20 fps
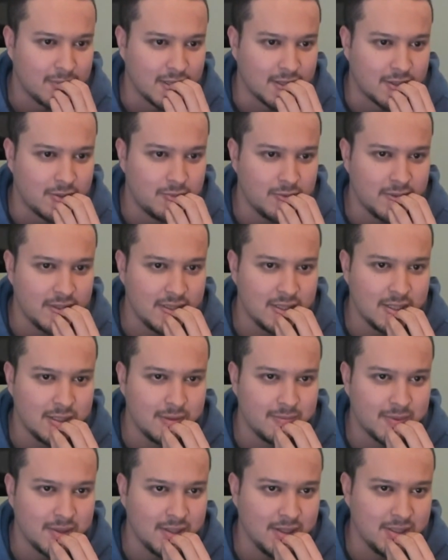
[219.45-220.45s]
queen.
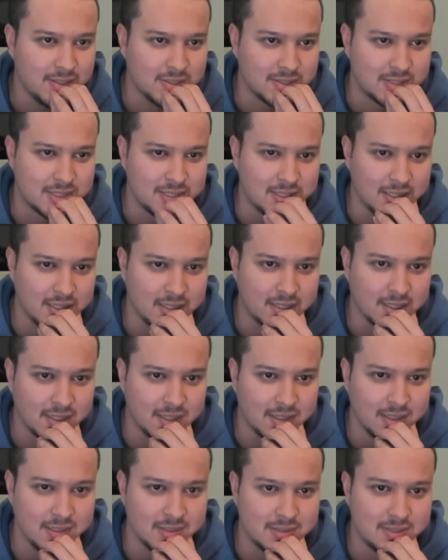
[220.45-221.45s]
But then I just take, I
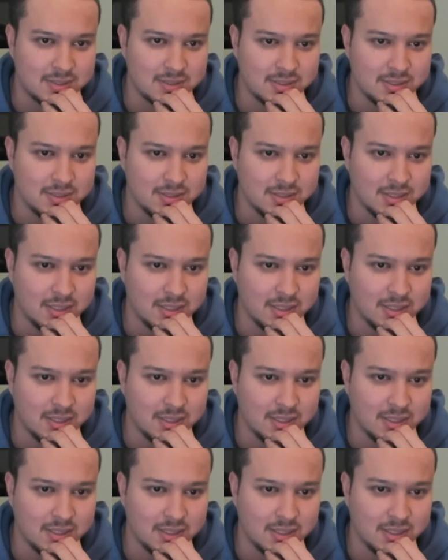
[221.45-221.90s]
guess.